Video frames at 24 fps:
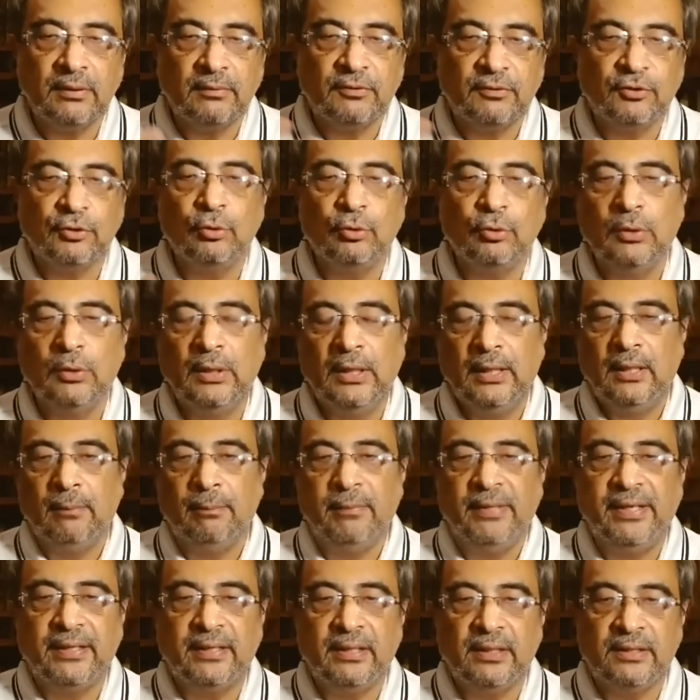to
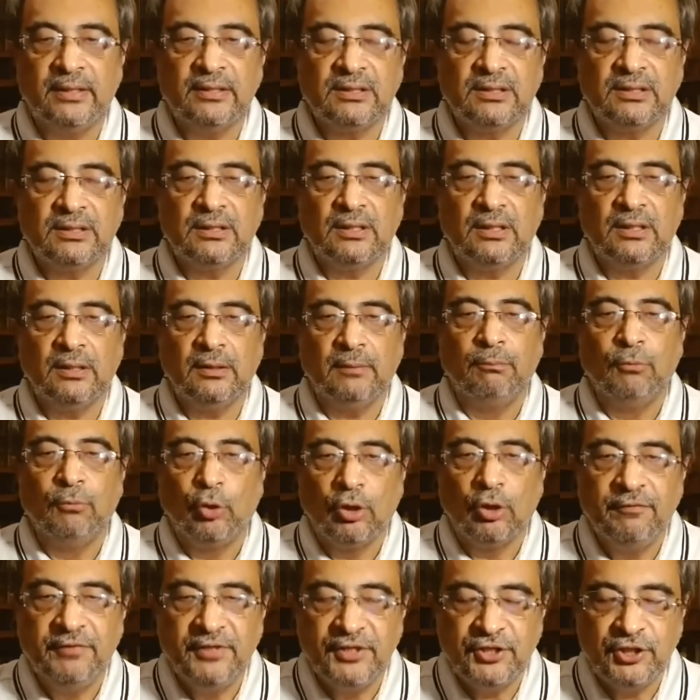make us uh,
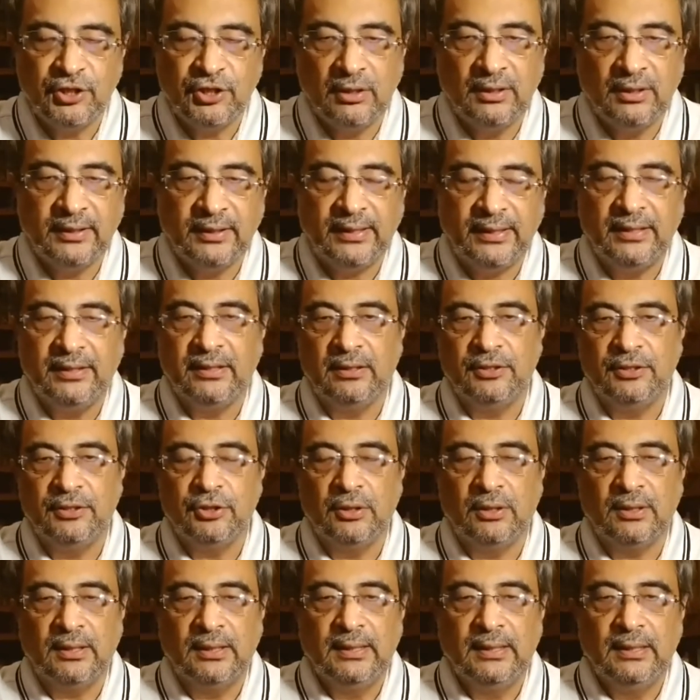more vigilant and
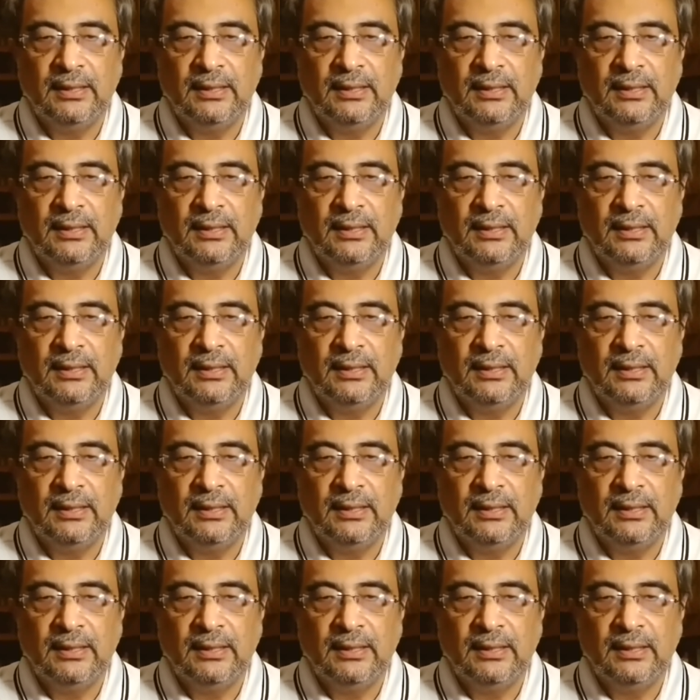diligent